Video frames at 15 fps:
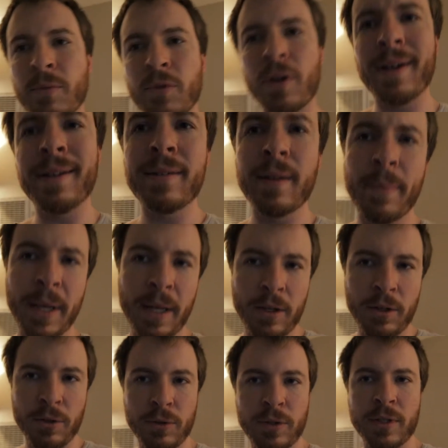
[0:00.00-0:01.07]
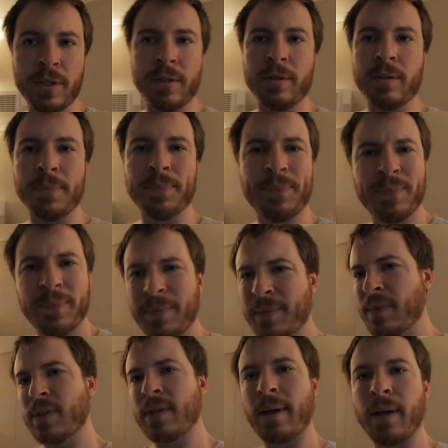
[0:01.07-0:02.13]
I'm trying something new to
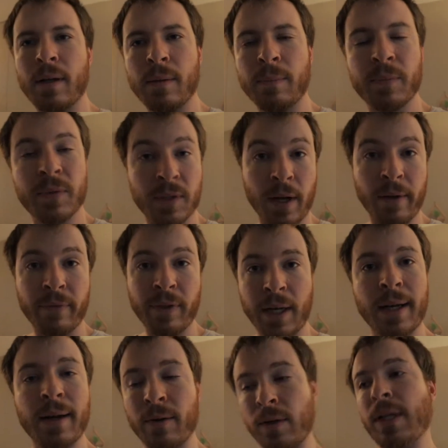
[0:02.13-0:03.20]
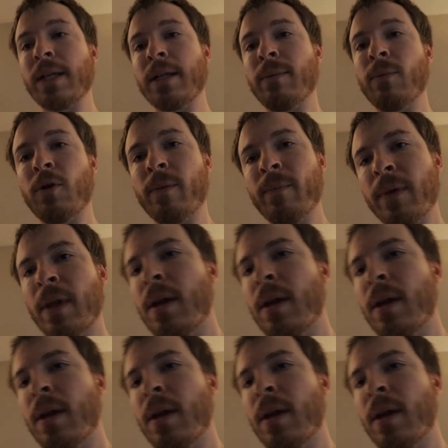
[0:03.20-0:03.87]
sell stuff that I don't need anymore,